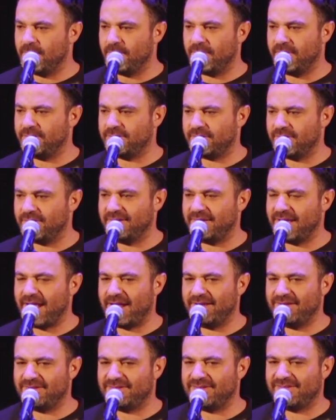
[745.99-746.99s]
But it turns
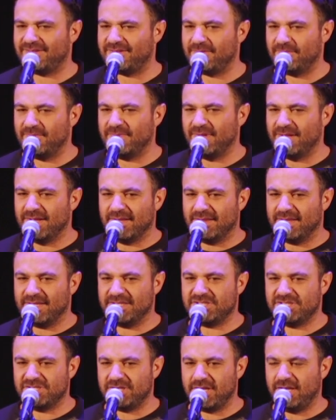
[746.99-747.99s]
out he's just some, like,
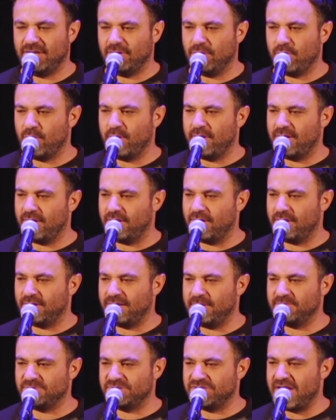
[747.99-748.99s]
shitty lawyer
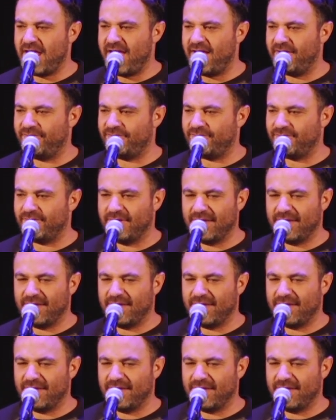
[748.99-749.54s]
named Jeff.